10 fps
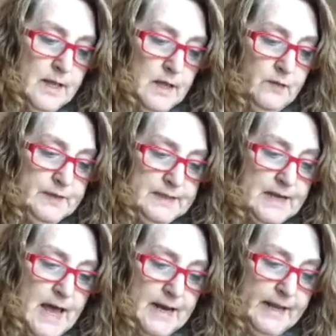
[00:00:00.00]
If it's
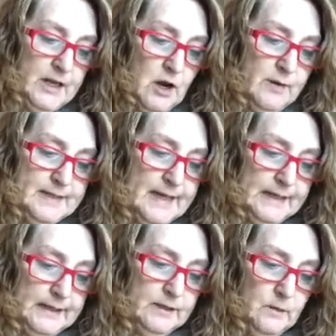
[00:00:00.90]
not, I can always add a
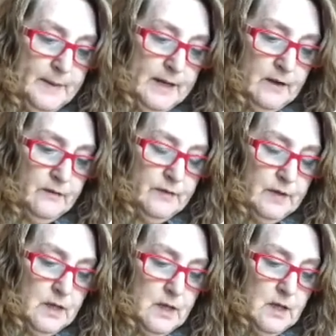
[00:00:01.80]
little bit
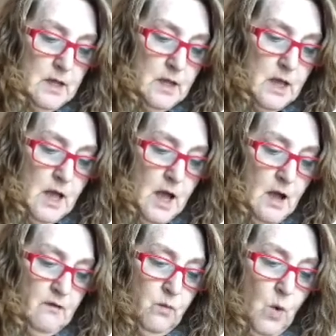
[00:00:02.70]

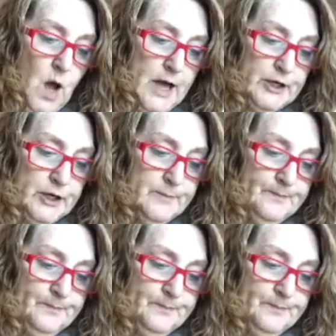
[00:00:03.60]
of water.